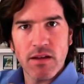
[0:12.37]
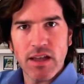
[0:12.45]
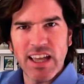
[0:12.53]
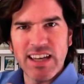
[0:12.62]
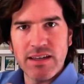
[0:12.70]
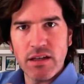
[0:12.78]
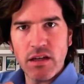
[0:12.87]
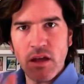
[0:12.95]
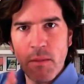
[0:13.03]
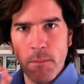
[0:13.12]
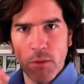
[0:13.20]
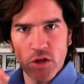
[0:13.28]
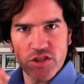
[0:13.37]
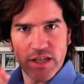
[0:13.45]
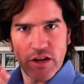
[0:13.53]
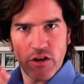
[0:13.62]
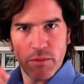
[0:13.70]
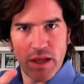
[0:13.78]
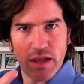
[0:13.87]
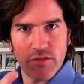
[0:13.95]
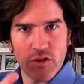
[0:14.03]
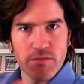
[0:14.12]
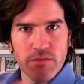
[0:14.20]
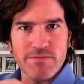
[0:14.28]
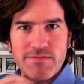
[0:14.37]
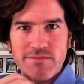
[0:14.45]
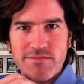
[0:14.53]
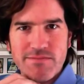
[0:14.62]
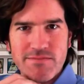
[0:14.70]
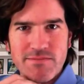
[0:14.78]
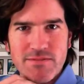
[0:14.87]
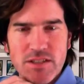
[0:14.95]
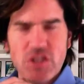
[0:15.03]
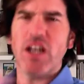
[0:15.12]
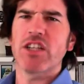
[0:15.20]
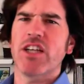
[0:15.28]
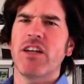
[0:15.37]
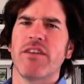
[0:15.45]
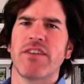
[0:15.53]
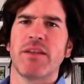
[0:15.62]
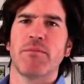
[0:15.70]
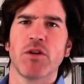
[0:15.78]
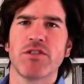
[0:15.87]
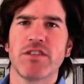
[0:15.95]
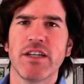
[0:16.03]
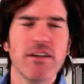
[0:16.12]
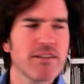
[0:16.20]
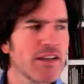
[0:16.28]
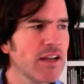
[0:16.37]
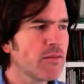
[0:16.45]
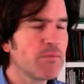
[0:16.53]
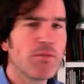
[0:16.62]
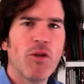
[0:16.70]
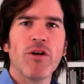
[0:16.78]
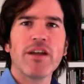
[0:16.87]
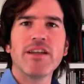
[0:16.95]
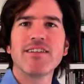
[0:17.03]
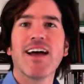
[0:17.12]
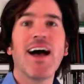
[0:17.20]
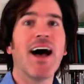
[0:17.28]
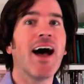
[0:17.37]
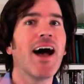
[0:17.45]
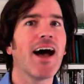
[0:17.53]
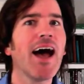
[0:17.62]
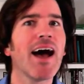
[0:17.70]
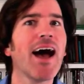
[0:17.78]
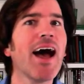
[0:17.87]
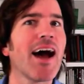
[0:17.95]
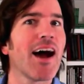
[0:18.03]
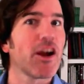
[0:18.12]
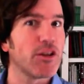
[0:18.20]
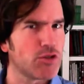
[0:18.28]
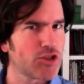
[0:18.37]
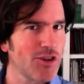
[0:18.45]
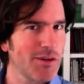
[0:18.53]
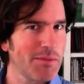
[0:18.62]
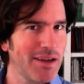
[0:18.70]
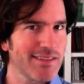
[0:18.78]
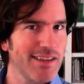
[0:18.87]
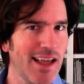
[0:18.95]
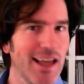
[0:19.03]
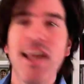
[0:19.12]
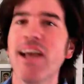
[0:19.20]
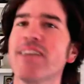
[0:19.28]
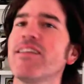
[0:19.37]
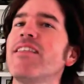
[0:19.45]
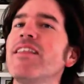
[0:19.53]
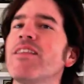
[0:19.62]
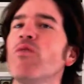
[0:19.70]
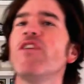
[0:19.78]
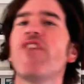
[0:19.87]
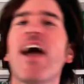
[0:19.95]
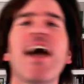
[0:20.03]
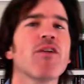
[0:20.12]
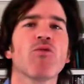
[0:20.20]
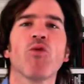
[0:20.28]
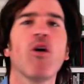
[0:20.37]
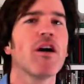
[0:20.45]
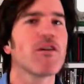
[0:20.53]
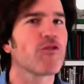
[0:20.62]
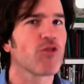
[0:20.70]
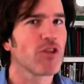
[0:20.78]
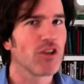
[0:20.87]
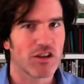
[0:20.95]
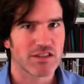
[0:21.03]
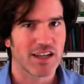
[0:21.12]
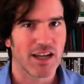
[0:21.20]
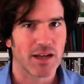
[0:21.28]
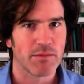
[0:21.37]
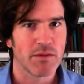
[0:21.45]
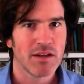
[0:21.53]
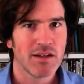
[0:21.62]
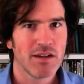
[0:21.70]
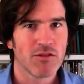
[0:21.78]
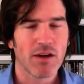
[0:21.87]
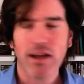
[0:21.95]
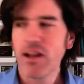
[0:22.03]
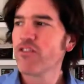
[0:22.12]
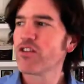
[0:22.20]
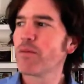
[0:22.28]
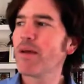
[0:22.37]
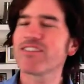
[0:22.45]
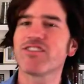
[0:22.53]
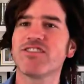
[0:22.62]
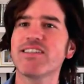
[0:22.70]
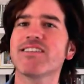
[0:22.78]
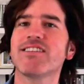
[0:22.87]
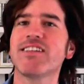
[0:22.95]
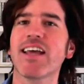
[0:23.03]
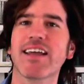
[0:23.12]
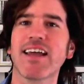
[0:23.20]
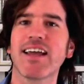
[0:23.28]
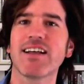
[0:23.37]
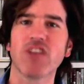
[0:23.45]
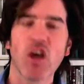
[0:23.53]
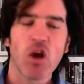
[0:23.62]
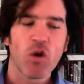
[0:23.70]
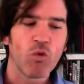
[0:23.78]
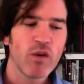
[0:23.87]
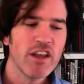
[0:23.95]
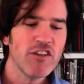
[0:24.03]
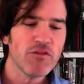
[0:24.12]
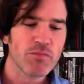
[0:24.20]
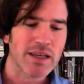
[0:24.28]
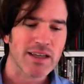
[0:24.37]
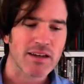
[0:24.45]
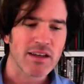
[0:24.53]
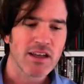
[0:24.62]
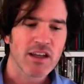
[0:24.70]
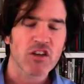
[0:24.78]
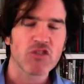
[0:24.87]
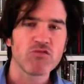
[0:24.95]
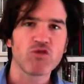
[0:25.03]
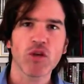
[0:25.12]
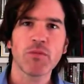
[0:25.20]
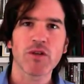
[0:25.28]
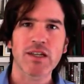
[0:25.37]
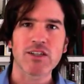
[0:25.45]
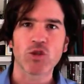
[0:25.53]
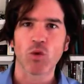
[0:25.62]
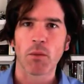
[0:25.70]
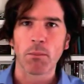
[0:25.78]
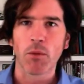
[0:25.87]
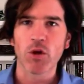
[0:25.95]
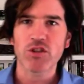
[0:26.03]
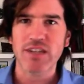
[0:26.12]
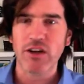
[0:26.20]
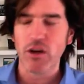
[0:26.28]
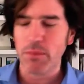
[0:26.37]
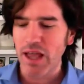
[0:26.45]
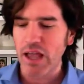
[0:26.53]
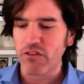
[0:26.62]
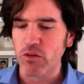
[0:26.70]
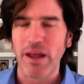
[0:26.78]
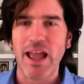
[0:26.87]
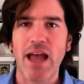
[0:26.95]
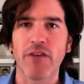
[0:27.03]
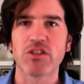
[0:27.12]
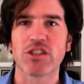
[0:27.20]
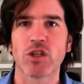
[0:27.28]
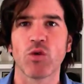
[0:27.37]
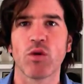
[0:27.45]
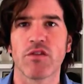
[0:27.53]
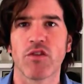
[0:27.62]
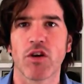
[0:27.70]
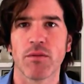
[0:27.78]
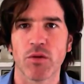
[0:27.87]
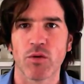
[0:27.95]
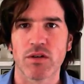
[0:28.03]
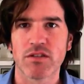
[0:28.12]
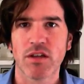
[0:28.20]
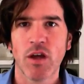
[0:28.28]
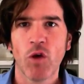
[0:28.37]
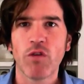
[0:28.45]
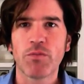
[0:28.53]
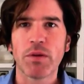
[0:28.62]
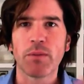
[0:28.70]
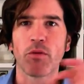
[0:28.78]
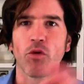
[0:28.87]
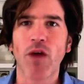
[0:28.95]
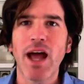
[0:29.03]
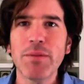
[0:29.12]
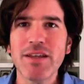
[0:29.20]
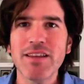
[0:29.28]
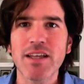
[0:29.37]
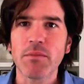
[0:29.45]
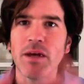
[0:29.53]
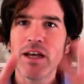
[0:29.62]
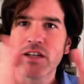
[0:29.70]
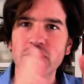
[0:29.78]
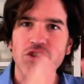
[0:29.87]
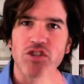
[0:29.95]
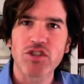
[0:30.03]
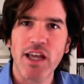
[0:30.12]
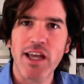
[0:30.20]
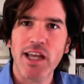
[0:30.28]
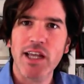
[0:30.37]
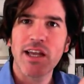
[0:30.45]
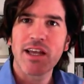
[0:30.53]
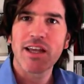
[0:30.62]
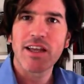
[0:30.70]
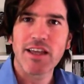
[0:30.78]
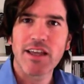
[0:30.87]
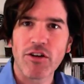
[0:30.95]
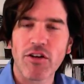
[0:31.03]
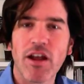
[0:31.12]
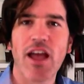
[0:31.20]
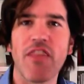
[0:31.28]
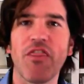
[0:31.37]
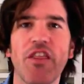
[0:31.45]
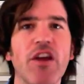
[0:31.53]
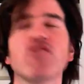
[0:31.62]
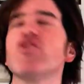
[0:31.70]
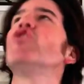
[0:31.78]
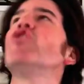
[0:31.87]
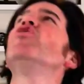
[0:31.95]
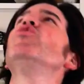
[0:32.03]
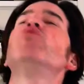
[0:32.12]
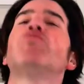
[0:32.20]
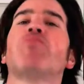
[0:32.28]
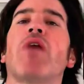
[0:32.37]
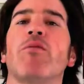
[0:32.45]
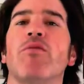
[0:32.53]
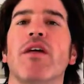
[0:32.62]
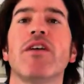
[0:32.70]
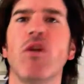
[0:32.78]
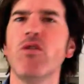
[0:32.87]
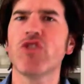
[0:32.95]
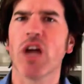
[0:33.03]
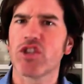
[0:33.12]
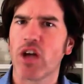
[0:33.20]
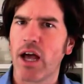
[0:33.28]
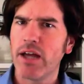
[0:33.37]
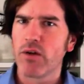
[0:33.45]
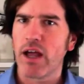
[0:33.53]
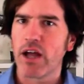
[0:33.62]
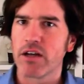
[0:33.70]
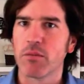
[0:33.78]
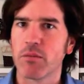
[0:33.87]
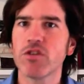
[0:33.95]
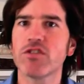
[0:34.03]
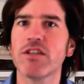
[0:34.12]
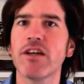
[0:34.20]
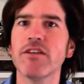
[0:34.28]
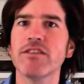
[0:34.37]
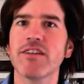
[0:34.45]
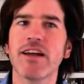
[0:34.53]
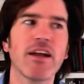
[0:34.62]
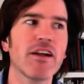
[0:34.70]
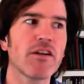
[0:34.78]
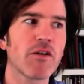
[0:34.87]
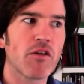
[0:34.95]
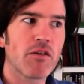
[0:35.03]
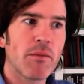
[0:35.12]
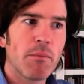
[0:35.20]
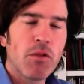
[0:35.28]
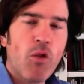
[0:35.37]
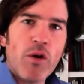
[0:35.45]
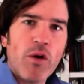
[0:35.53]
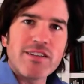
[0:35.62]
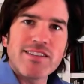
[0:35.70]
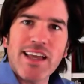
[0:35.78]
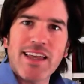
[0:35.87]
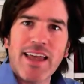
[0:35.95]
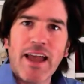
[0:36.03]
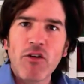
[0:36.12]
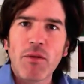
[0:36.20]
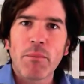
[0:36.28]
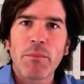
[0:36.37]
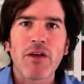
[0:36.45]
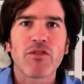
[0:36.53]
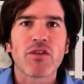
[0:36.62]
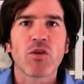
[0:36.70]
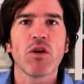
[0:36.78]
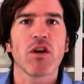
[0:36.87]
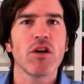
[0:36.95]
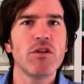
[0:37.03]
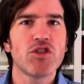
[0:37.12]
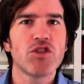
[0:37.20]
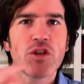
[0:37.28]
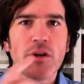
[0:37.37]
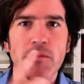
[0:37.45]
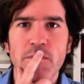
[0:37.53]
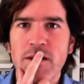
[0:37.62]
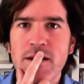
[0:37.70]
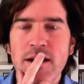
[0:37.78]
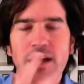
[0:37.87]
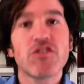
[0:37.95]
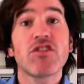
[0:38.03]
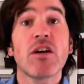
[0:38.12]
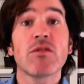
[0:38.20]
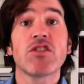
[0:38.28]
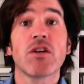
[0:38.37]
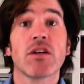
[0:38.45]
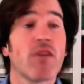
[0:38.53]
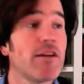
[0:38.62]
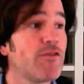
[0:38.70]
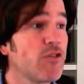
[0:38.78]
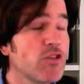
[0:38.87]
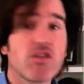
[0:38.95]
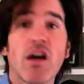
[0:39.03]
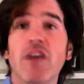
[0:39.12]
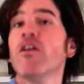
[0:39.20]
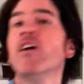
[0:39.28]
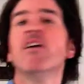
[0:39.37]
ending mercenary behavior. Like, Josh, I don't have any mercenaries. I have employees. Are you sure about that? Because I think that we've had it wrong for a long time, right? For the past 6 decades, we've been contributing to a mercenary behavior by every single one of our employees. We've been bribing them to stay here. And there's a huge problem. No, Josh, I don't hire mercenaries. I hire employees. They care about their work. Are you sure? Here's how it started, right? First off,